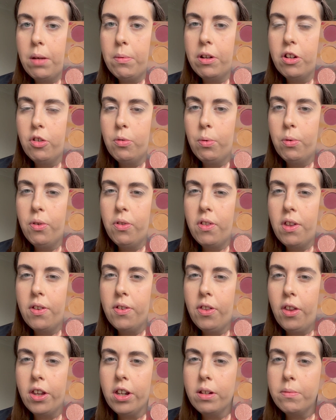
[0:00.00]
which was this
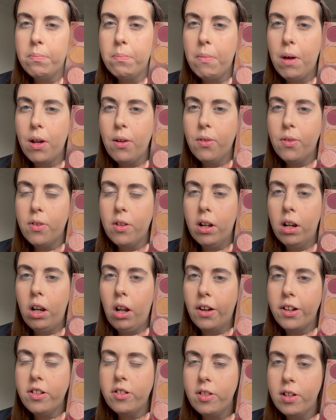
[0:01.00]
like most
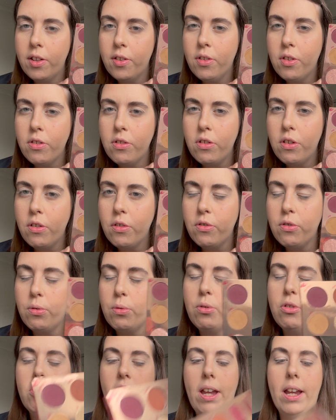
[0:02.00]
lightest neutral
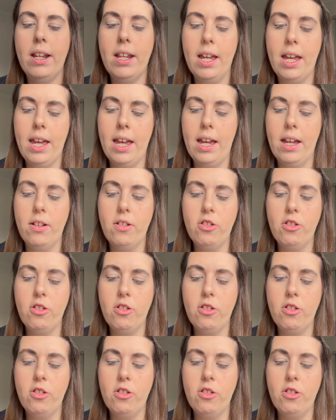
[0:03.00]
shade here,